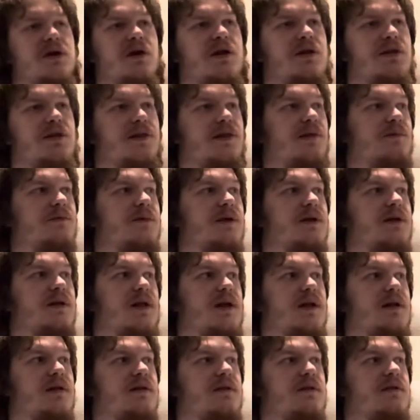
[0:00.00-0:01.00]
on something
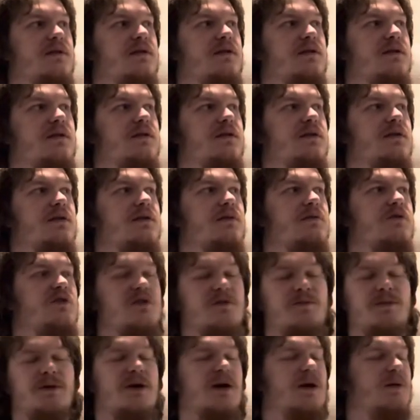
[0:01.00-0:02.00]
that
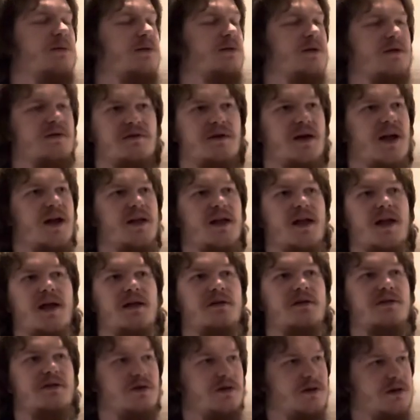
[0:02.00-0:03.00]
just becomes a dead
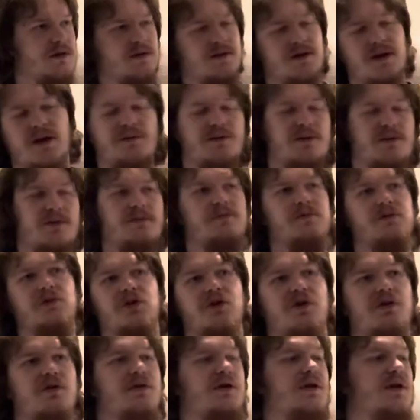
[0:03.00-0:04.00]
end, and you just have to
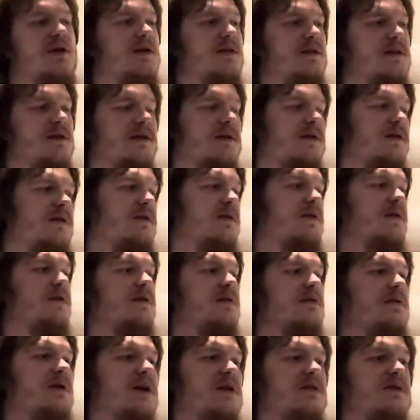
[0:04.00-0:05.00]
learn it. It
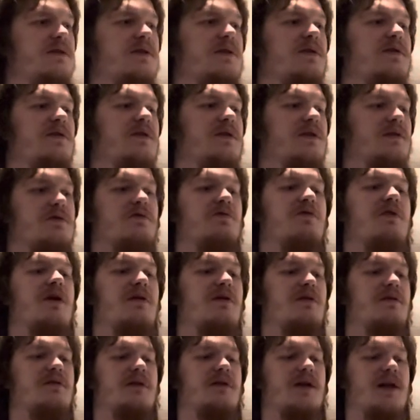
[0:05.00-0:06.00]
teaches you to
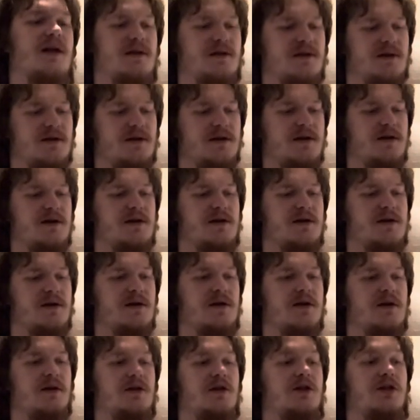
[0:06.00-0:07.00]
direct that
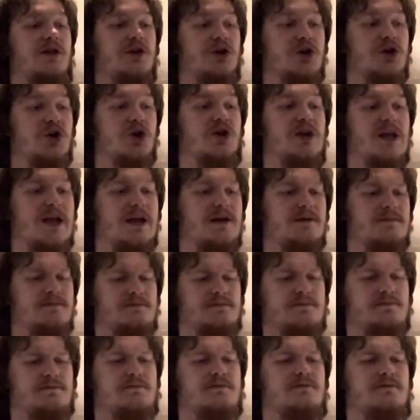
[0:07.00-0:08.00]
learning,
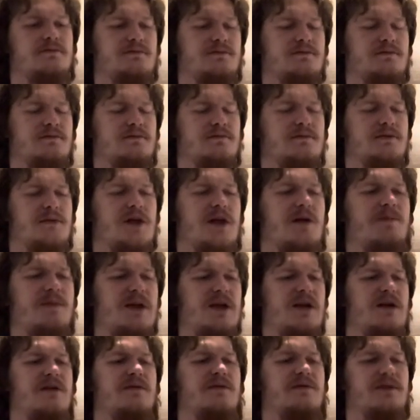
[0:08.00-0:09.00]
and
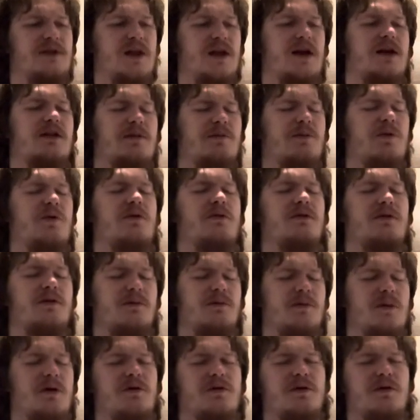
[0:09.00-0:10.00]
being flexible is
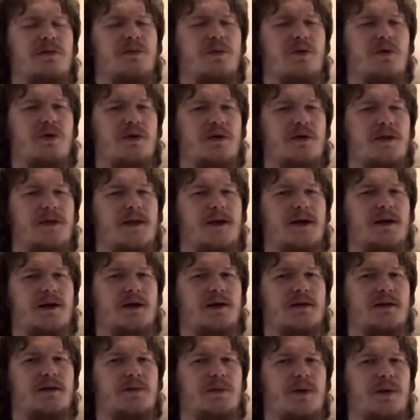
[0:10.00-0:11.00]
the most important thing.
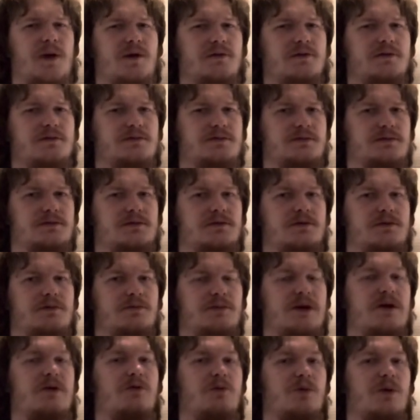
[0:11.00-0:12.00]
It's about
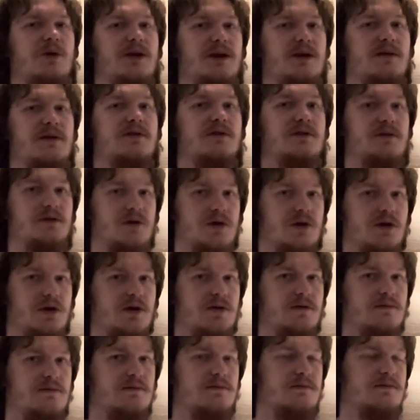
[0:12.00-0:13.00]
being willing to
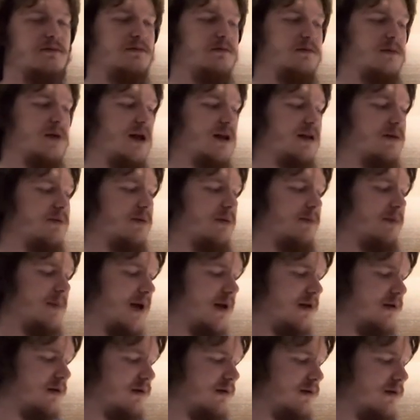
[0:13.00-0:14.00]
learn. That's what
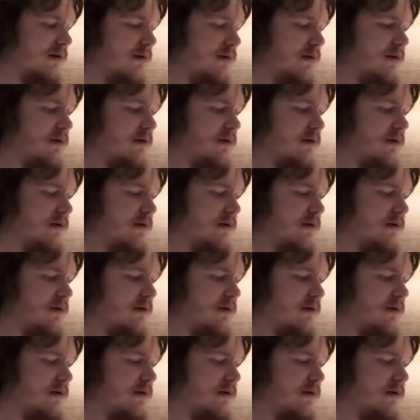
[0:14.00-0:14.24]
matters.